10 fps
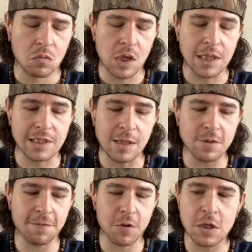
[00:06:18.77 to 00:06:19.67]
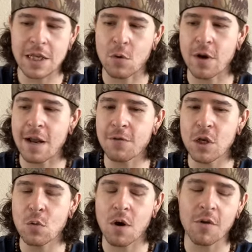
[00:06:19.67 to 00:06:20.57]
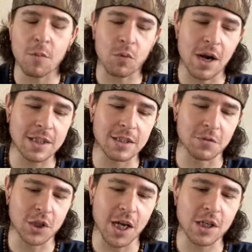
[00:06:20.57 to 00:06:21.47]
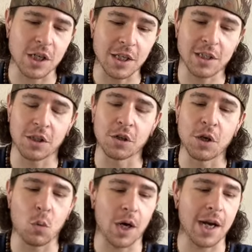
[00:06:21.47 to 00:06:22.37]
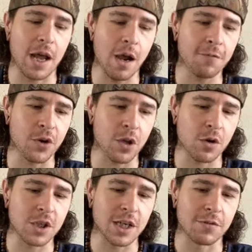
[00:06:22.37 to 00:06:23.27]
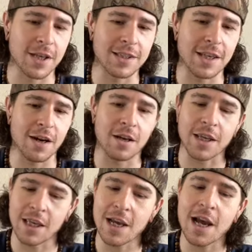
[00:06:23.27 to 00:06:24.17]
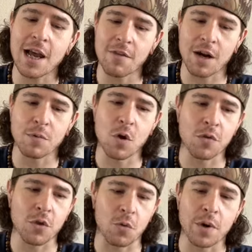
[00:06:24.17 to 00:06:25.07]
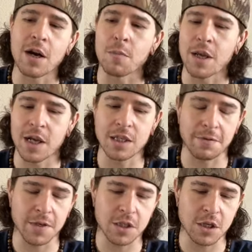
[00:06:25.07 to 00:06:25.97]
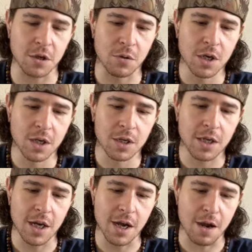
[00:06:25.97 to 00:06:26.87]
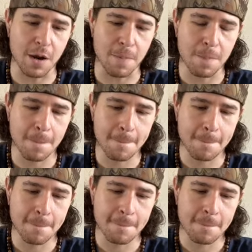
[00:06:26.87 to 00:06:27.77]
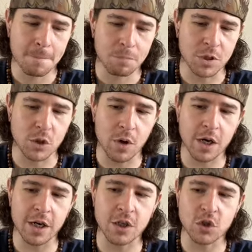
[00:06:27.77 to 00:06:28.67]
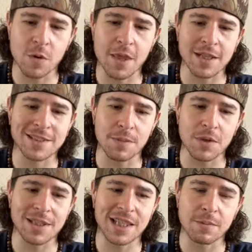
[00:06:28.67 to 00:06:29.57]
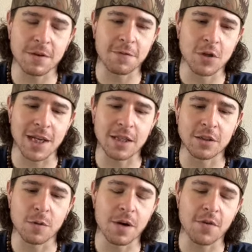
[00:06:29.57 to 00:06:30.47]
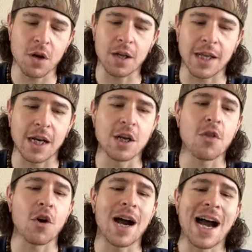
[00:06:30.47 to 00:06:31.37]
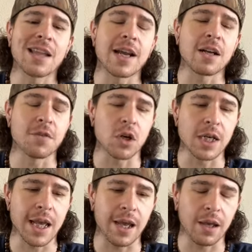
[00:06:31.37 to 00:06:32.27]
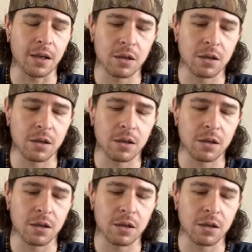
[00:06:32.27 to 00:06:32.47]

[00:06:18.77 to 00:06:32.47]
It seems and feels like whatever you are in the process of changing is clearly working out for you. You're just kind of like, yeah, and then I'm going through the ringer because of it too. But you are kind of showing me that something seems and feels like a little bit of your, like another highlight of your day.